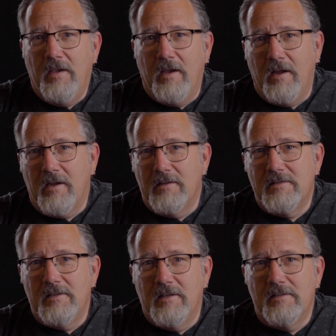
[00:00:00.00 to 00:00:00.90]
and I could
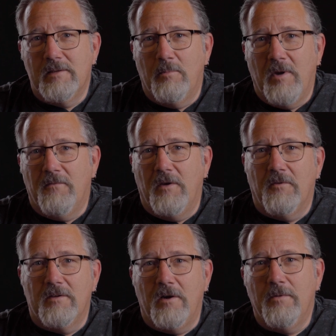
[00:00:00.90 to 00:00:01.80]
see some of my
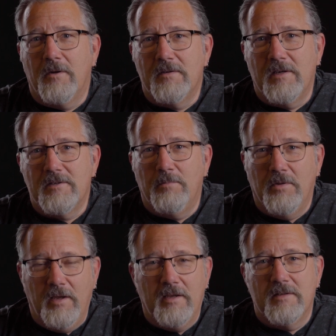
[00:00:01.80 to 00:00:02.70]
favorite guitar players actually
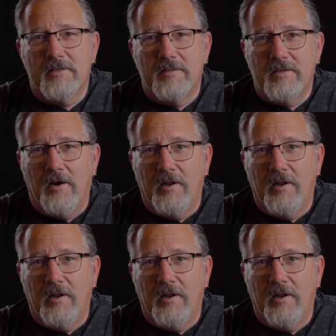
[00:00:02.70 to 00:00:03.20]
playing this guitar,